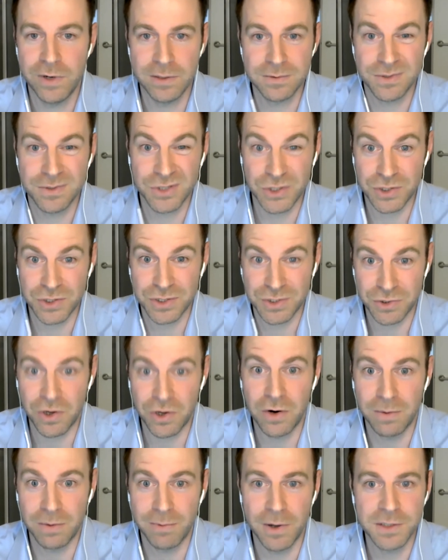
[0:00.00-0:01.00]
real
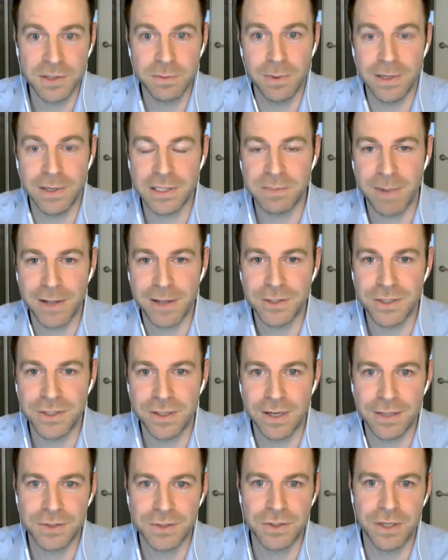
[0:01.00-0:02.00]
strong multiple
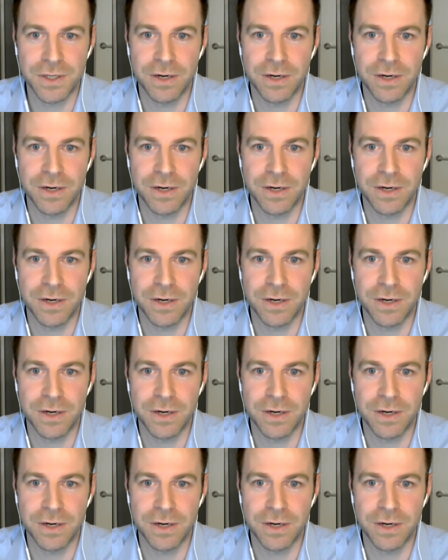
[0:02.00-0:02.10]
expansion next